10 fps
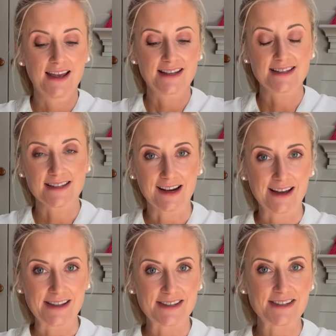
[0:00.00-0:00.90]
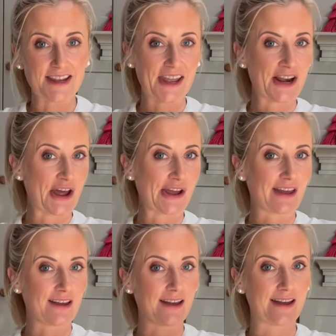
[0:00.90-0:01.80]
sliced in like
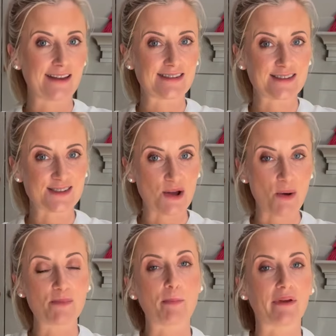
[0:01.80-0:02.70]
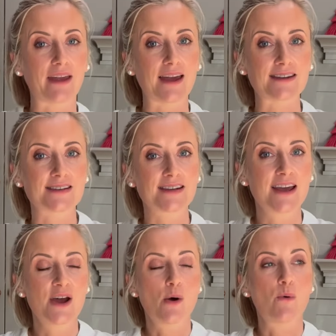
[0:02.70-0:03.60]
a sub baguette
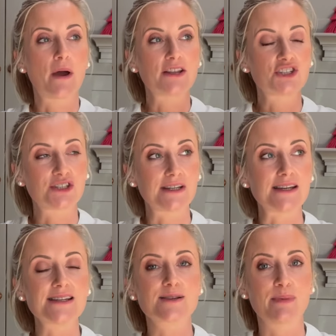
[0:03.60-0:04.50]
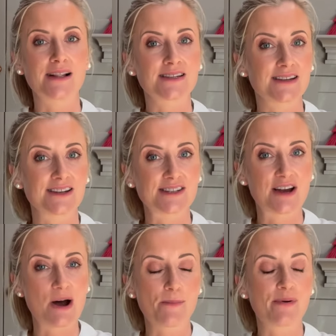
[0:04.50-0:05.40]
with cheese melted on
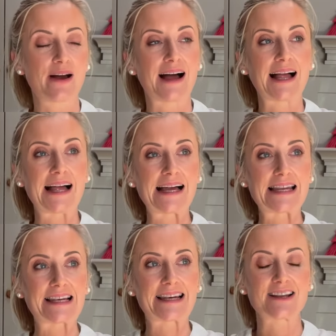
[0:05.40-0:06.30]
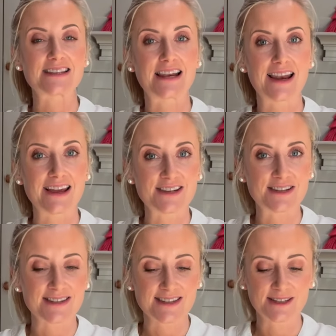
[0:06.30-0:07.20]
top and lots of lettuce.